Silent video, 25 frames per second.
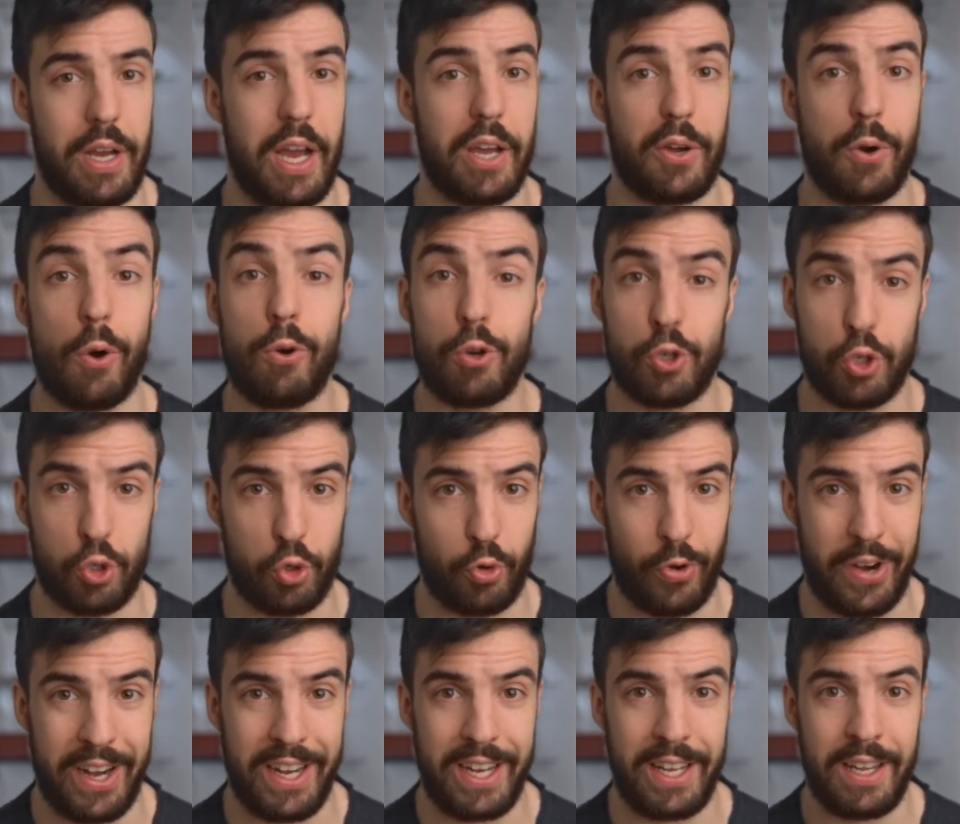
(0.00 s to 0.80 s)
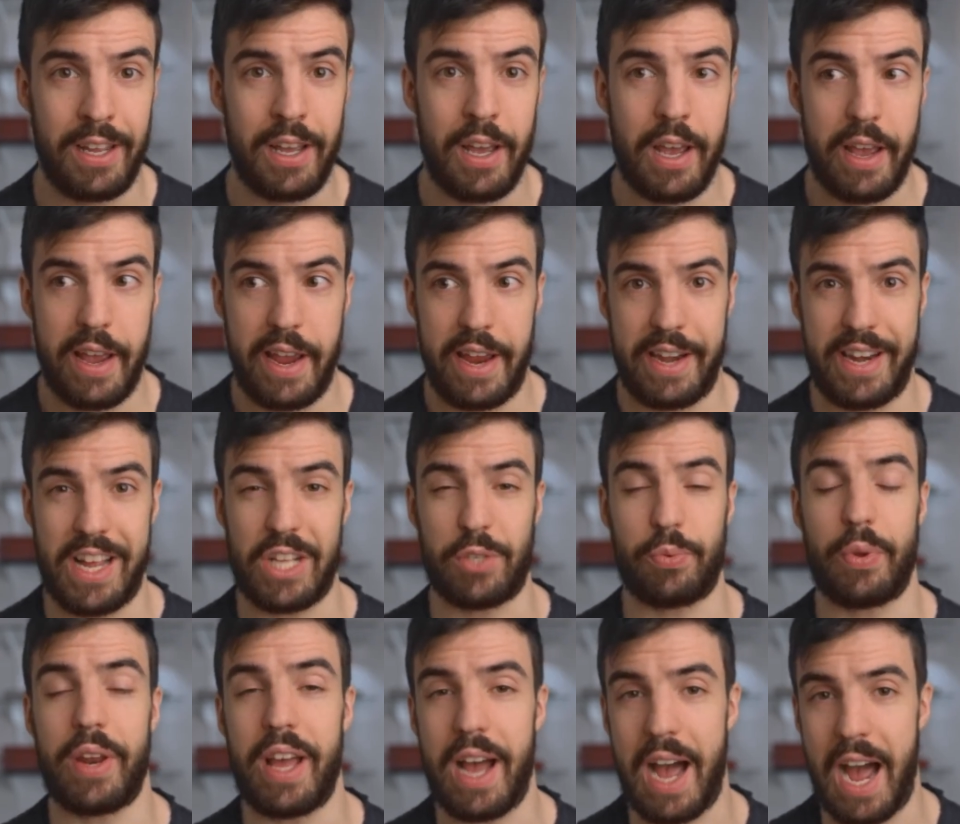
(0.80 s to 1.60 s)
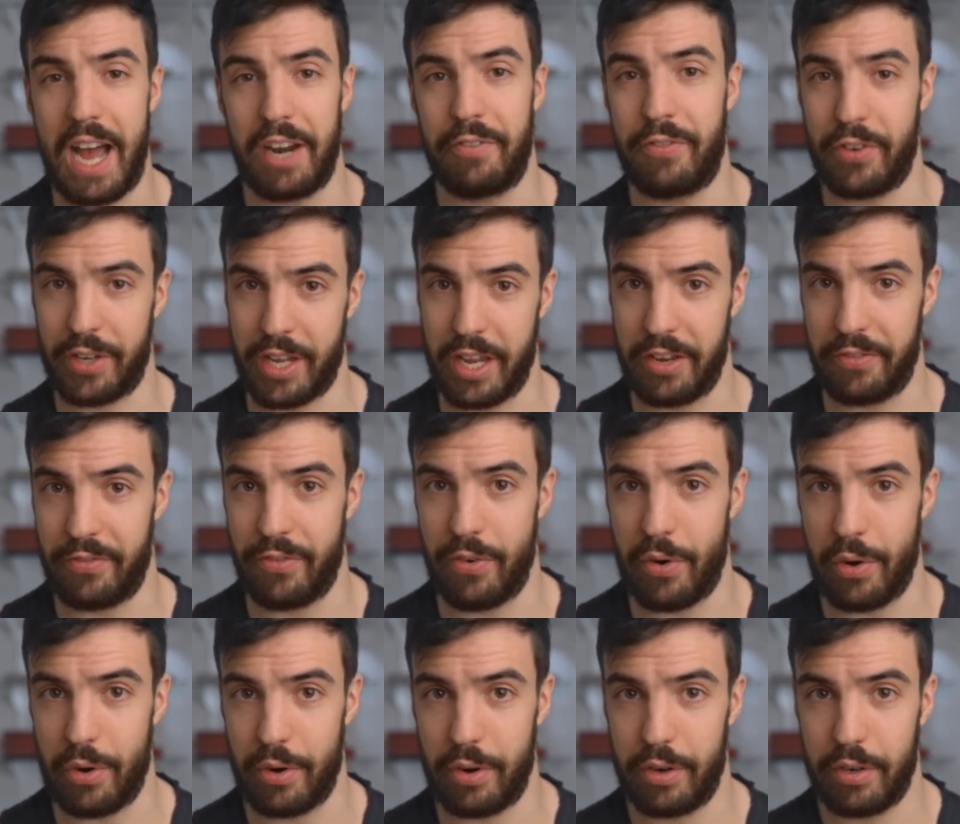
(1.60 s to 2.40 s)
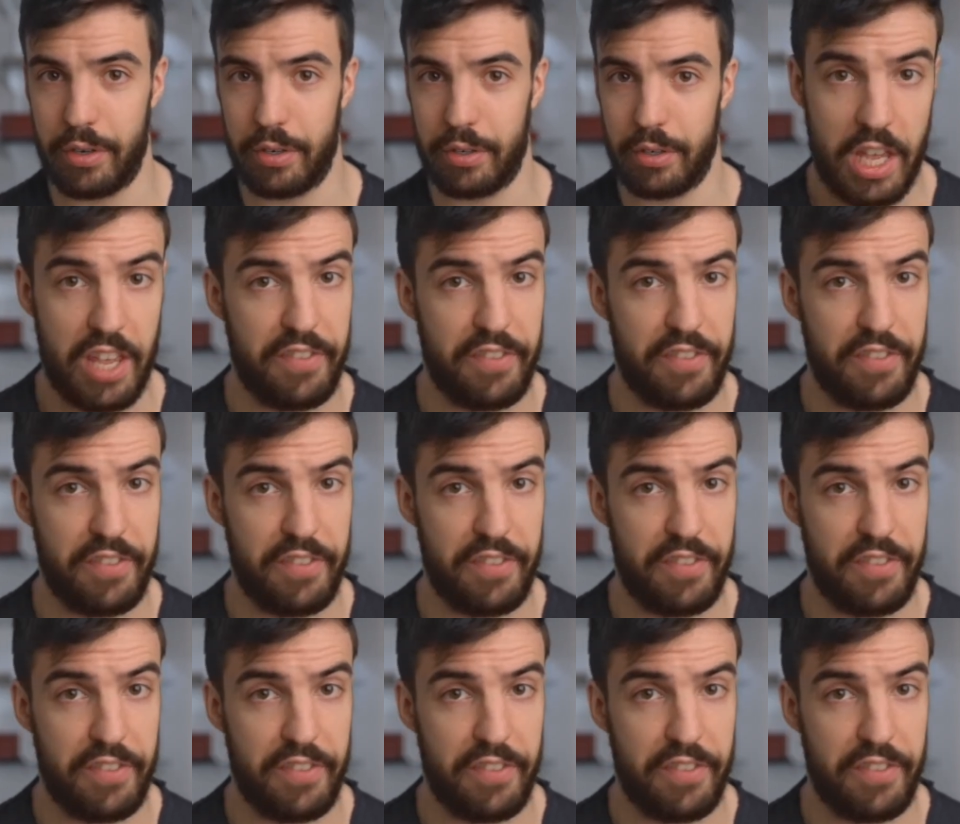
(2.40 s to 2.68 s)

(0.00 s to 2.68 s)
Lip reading: I coach training, and that's what I advocate for.